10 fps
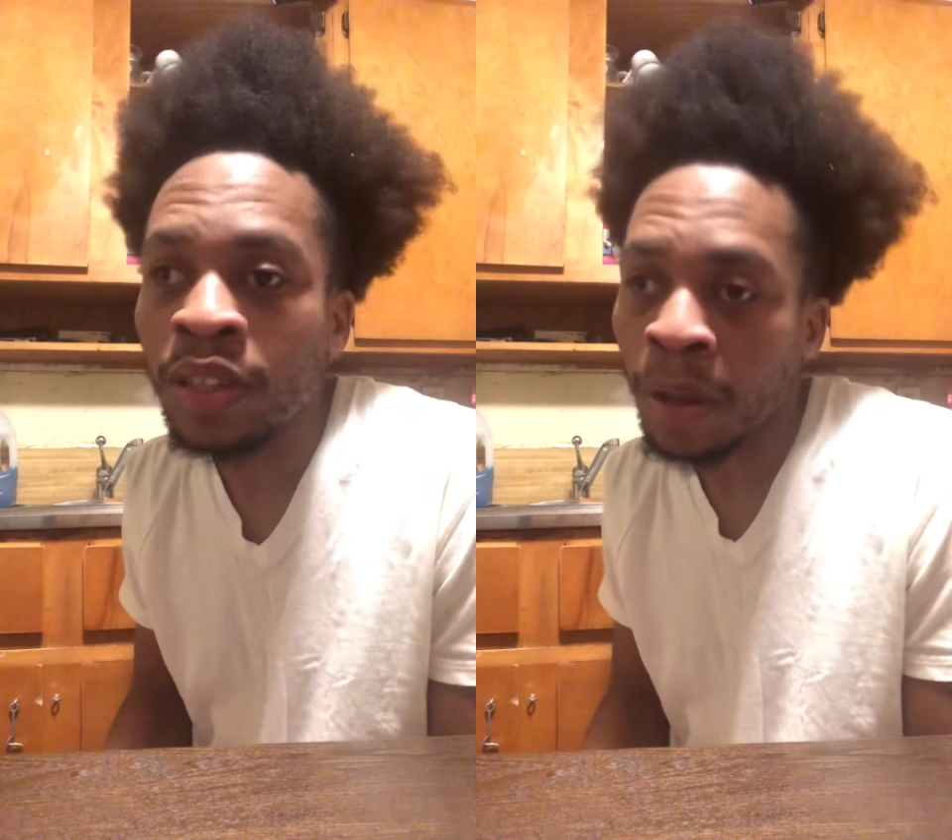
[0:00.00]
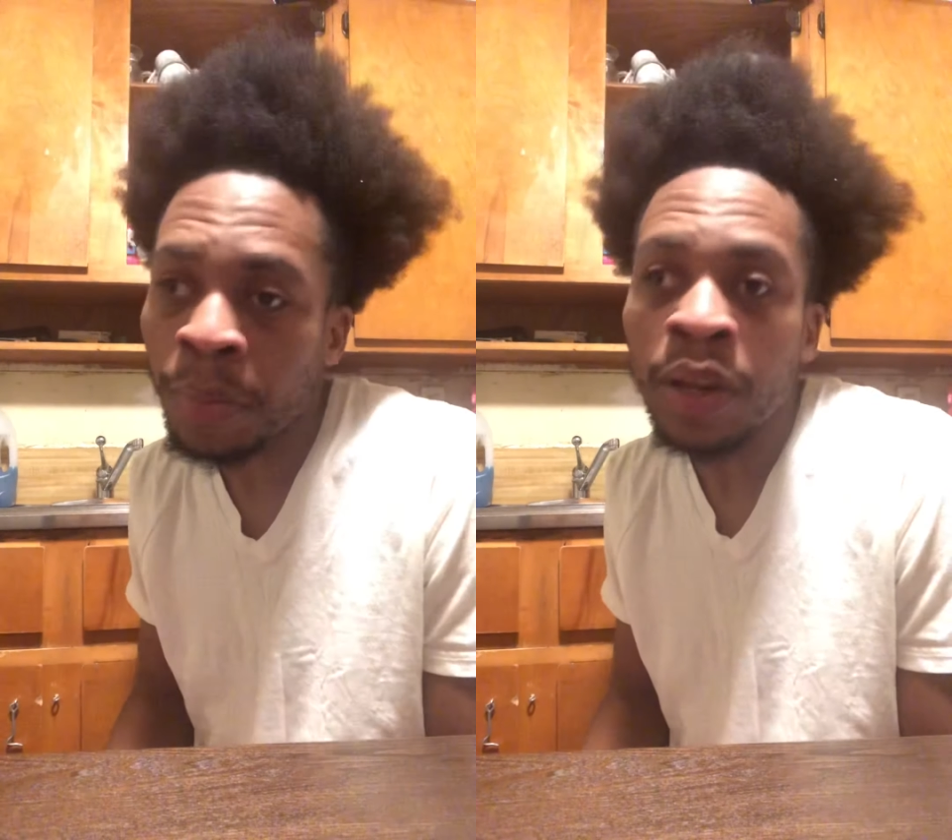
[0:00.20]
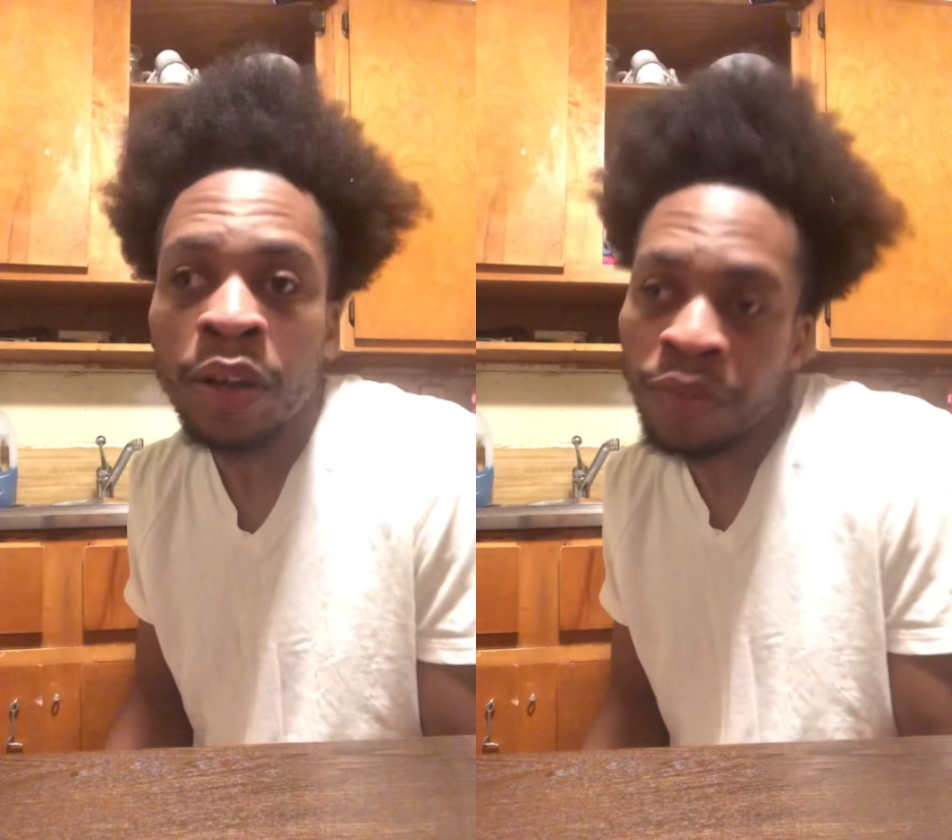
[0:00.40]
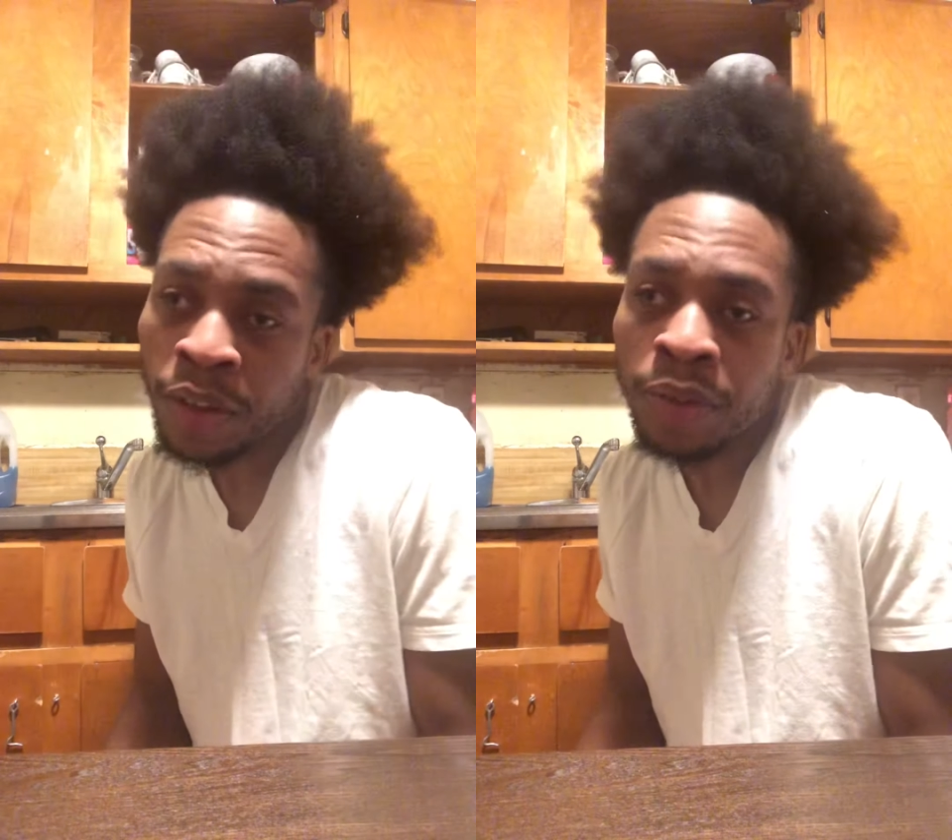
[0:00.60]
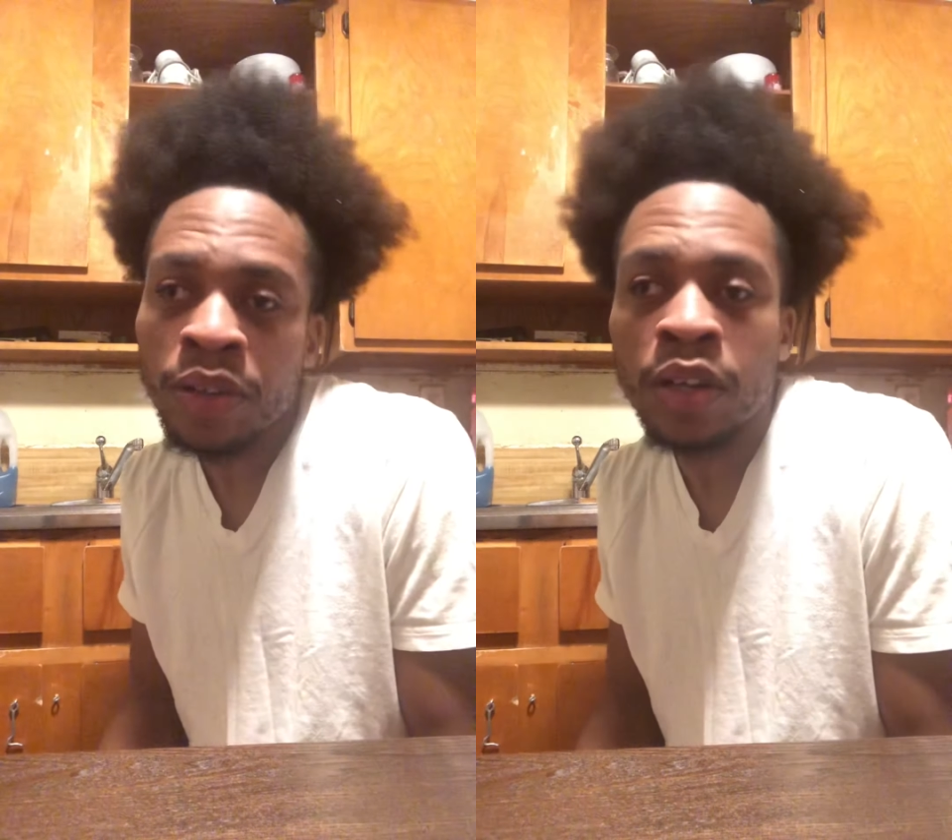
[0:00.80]
I mean, they
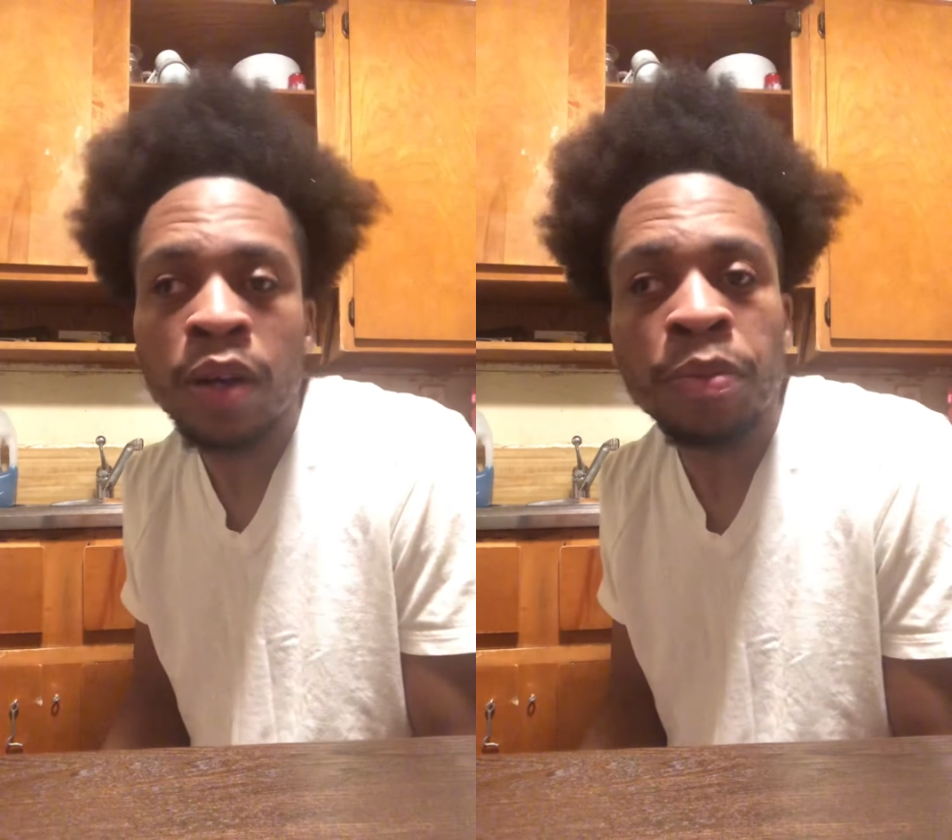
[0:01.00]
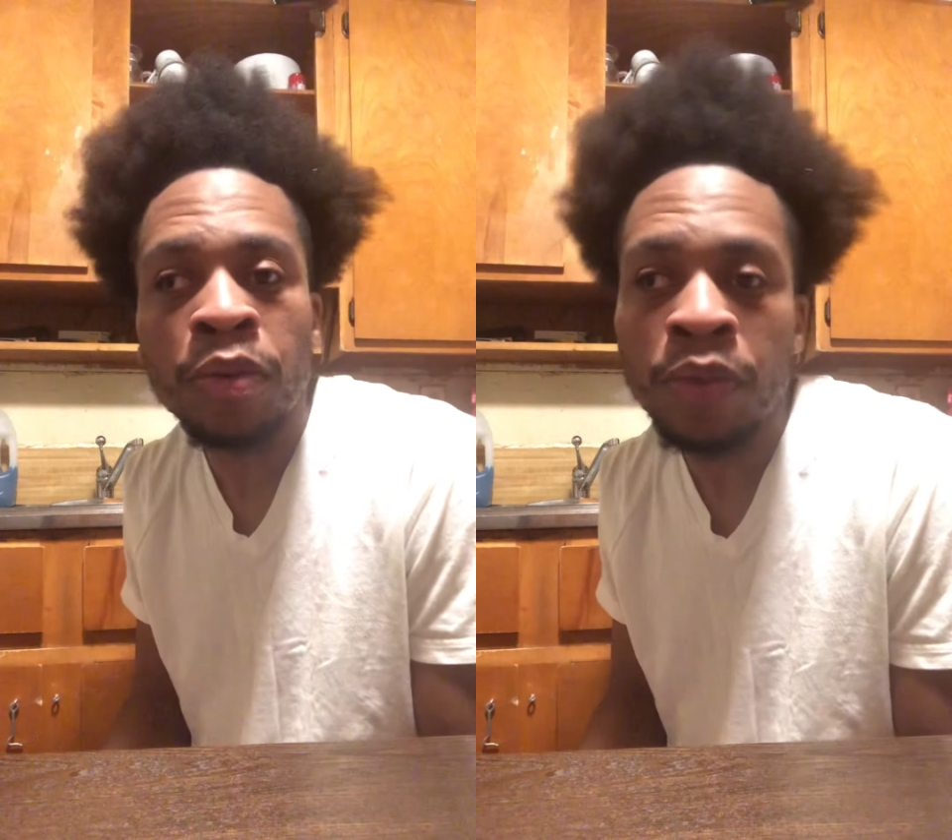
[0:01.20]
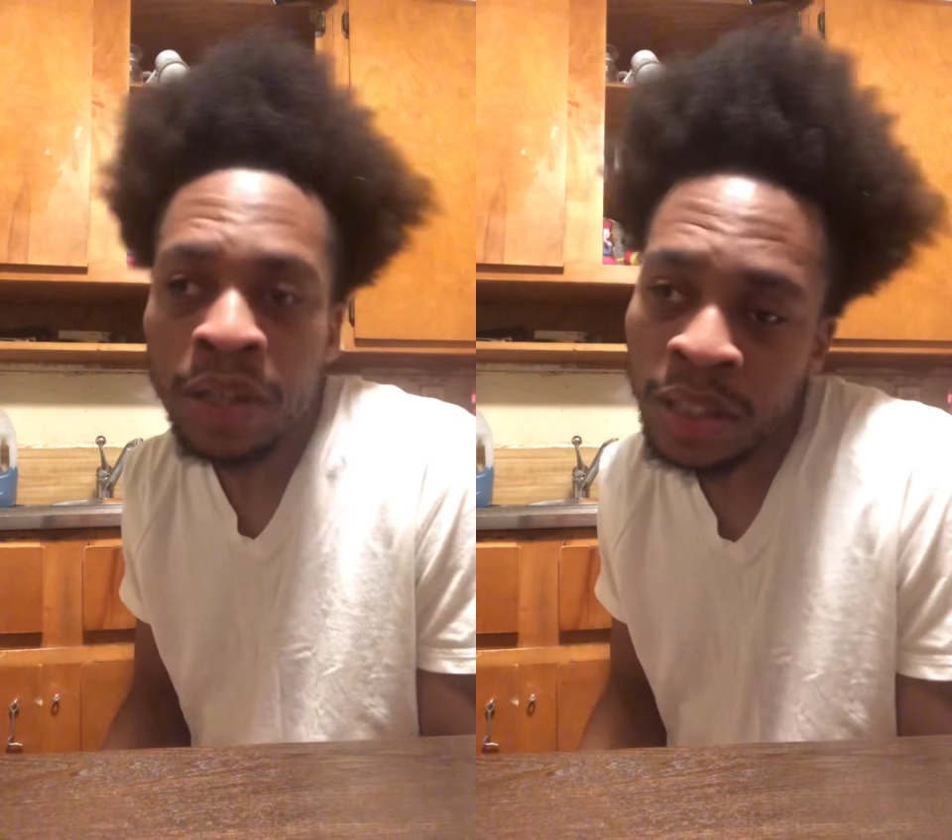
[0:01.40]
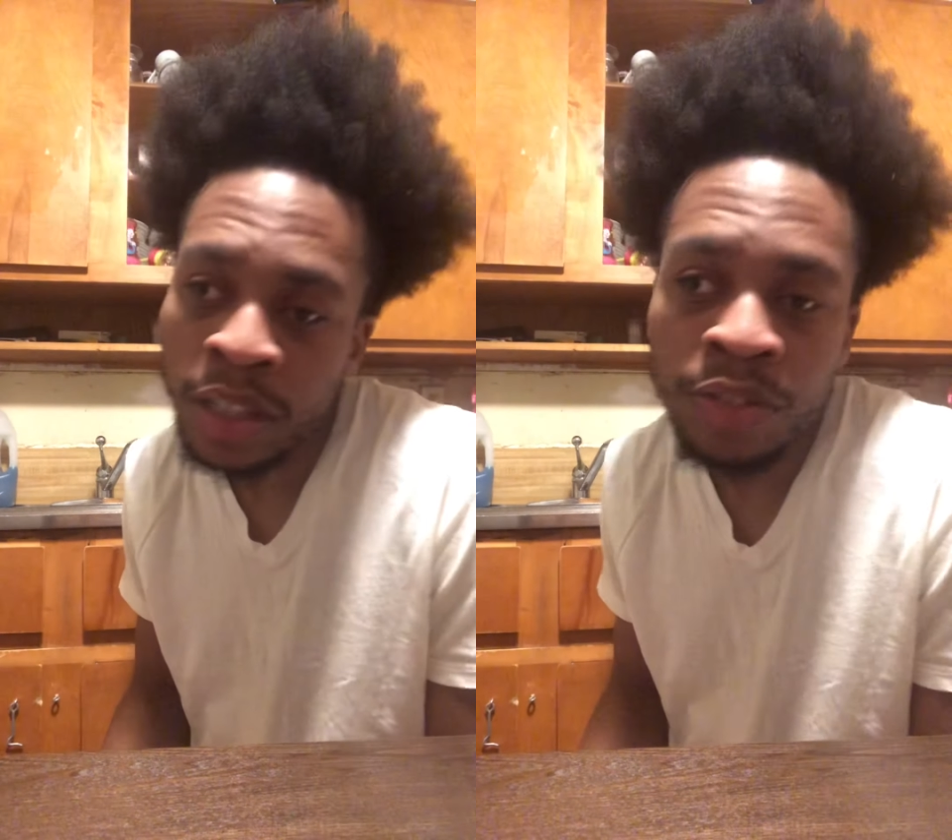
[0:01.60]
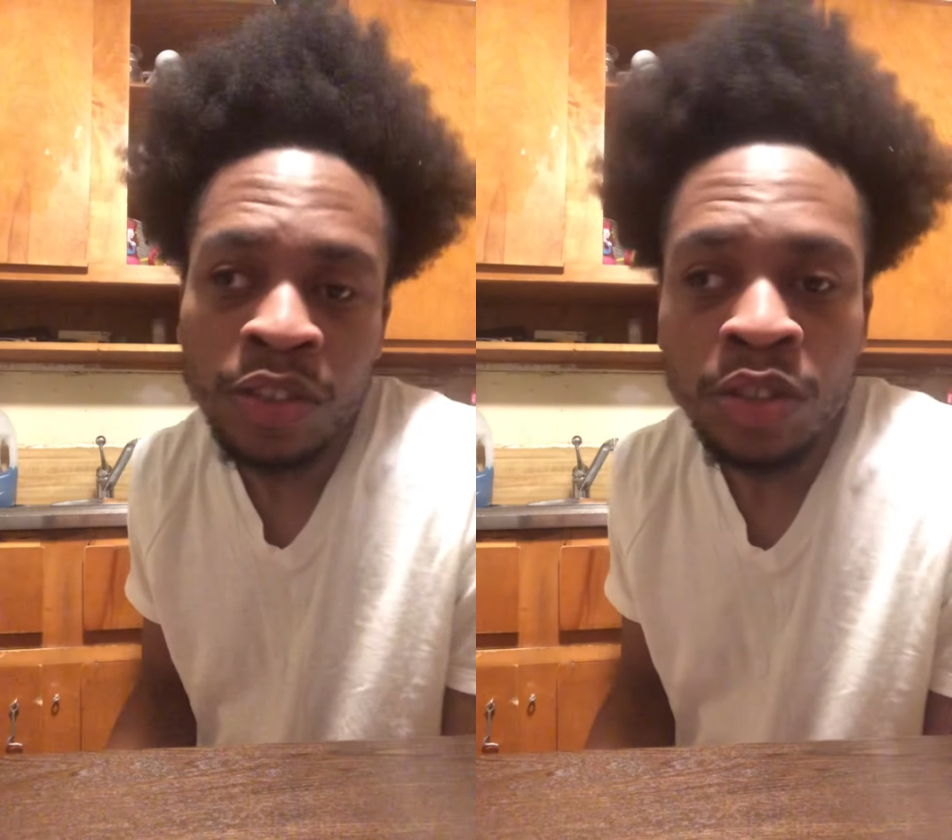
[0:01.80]
framed a couple of white
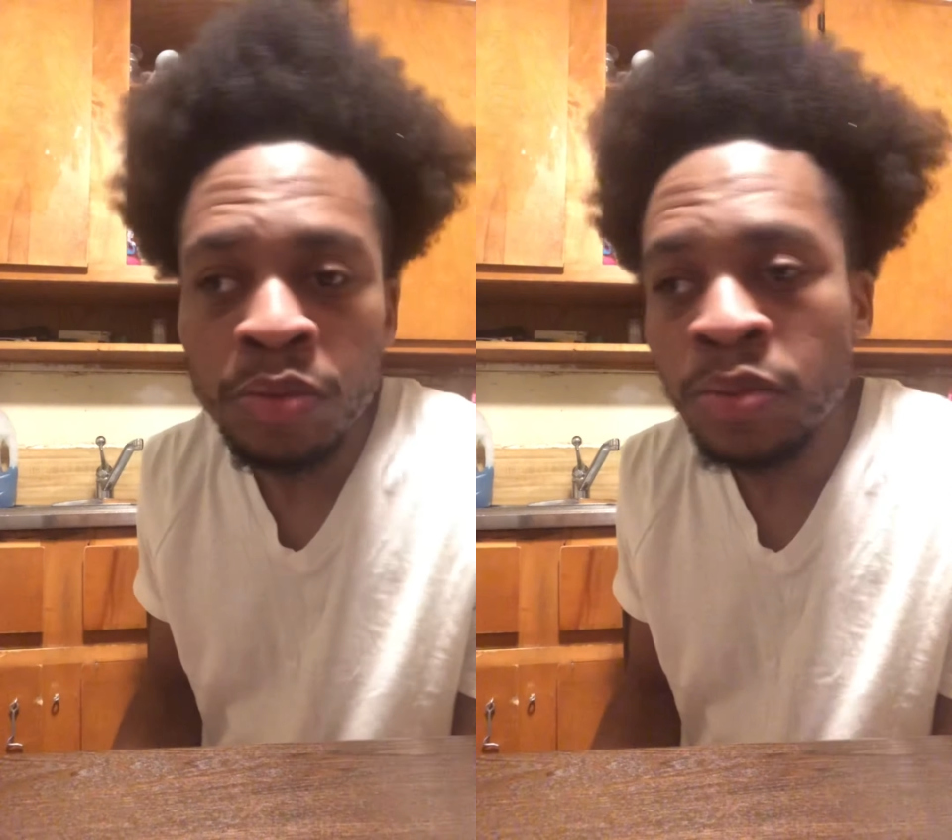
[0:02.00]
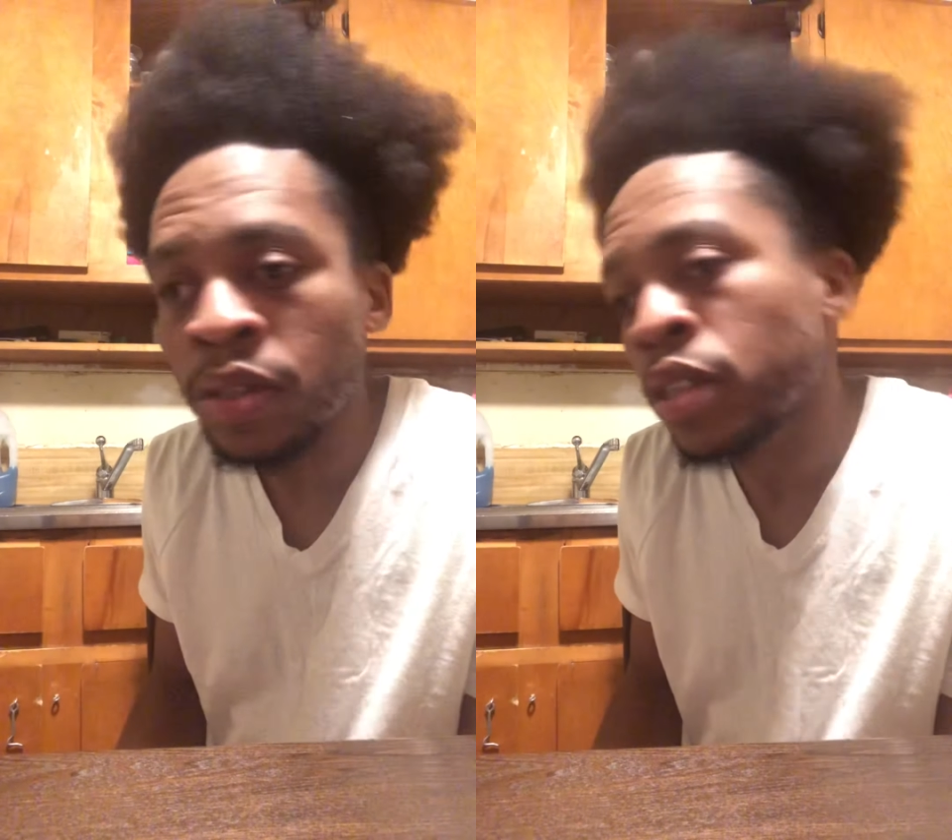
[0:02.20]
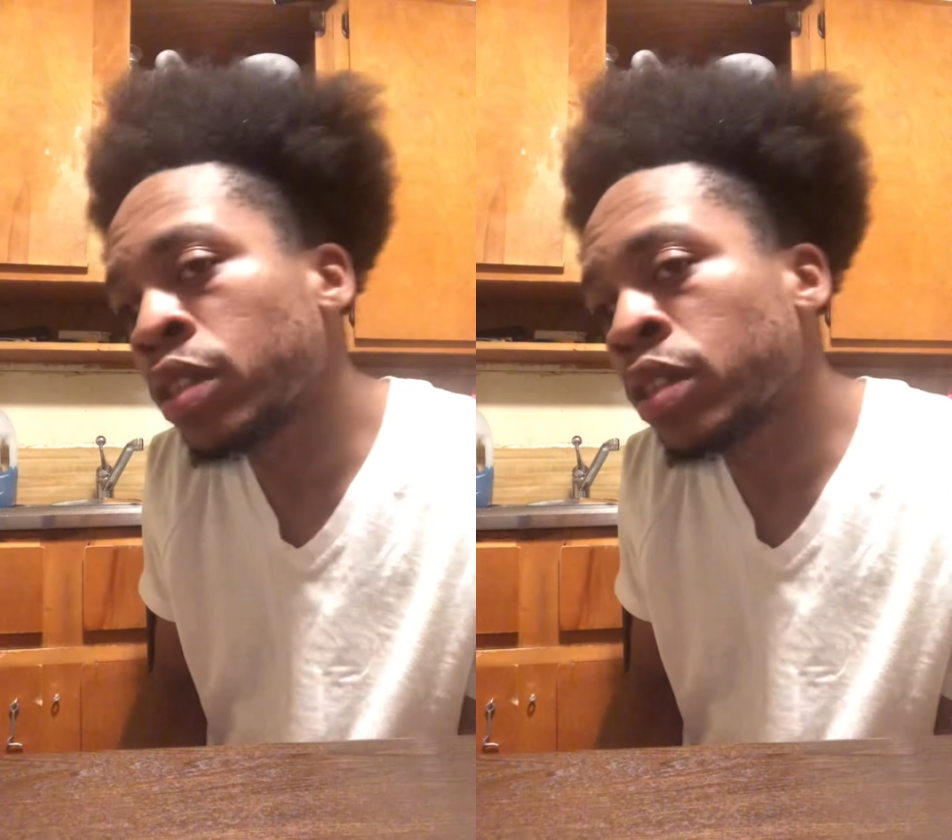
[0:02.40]
celebrities too, but